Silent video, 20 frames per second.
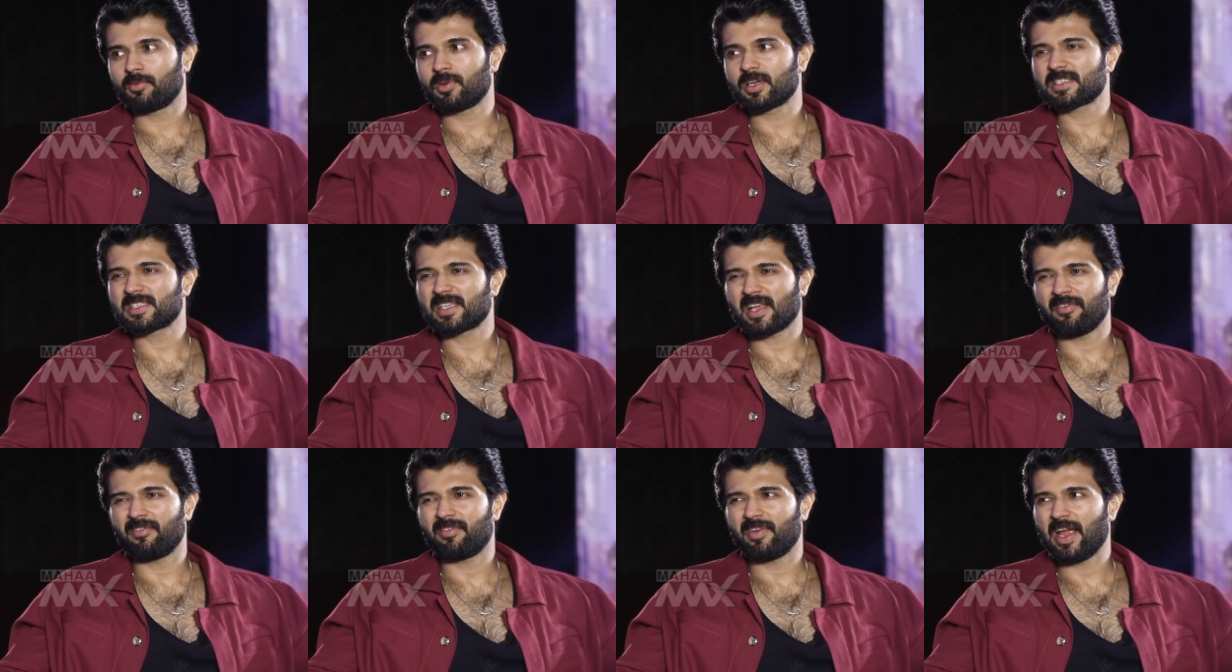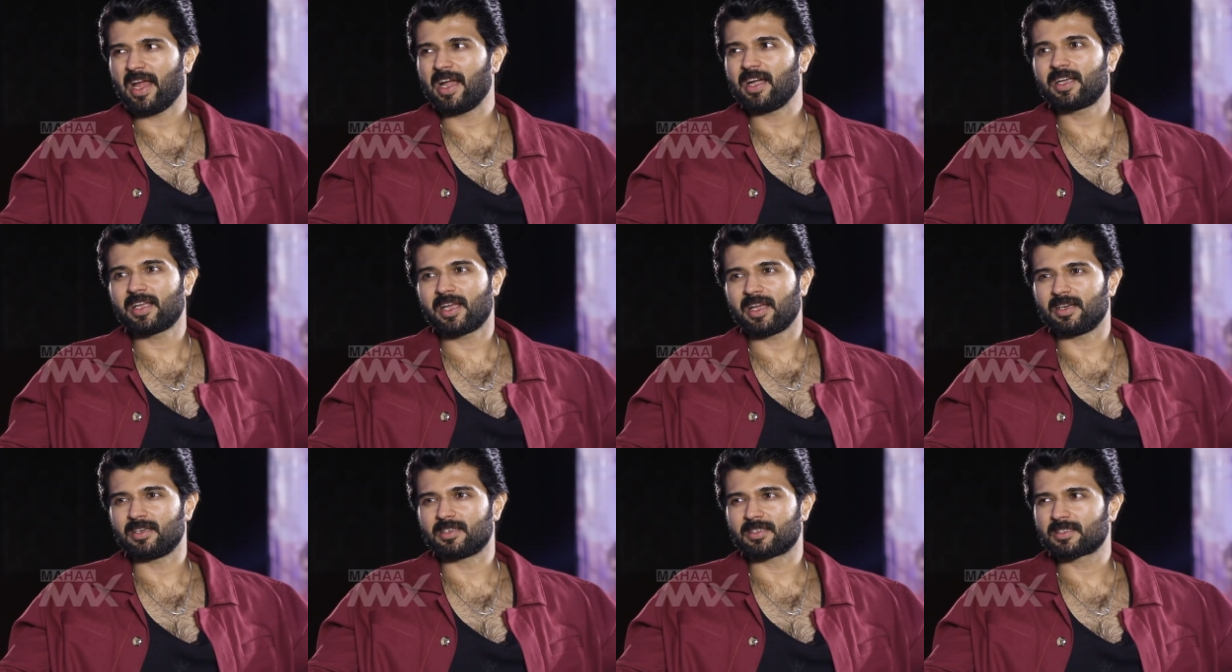there were
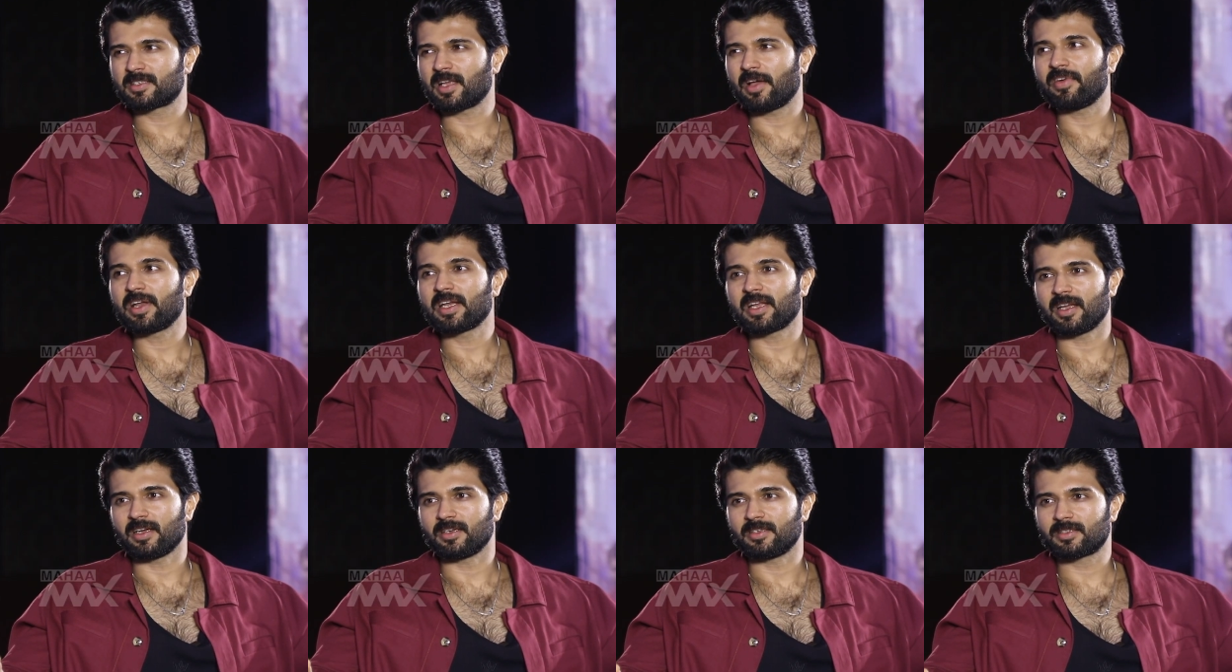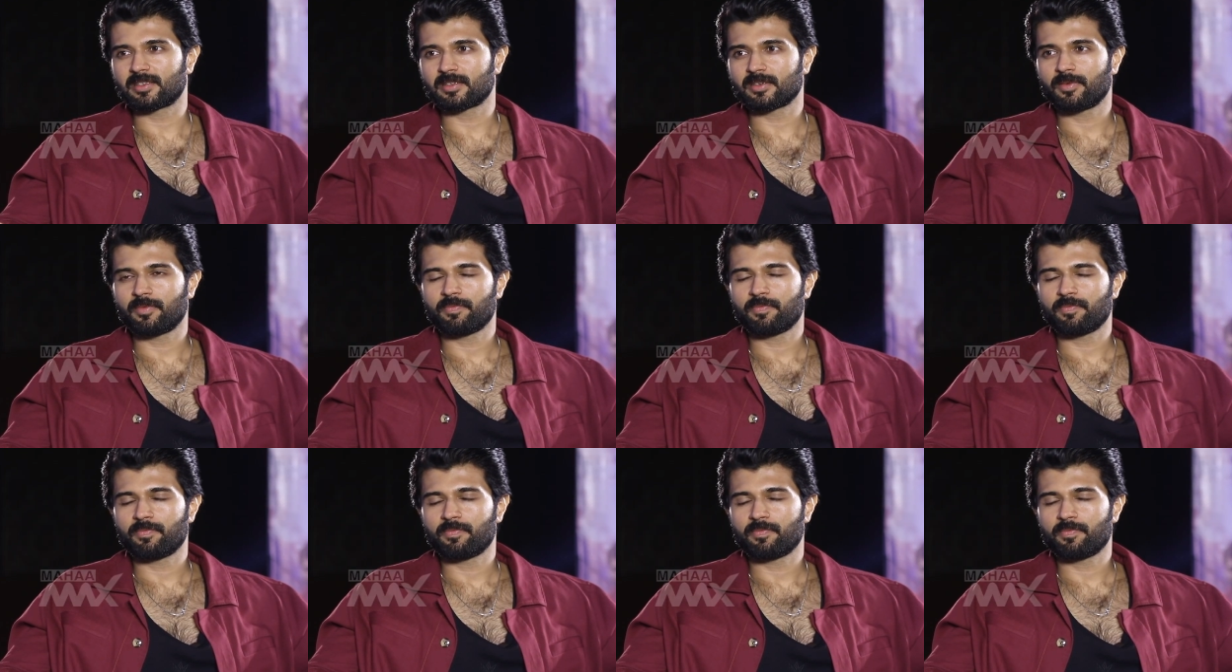seven kids.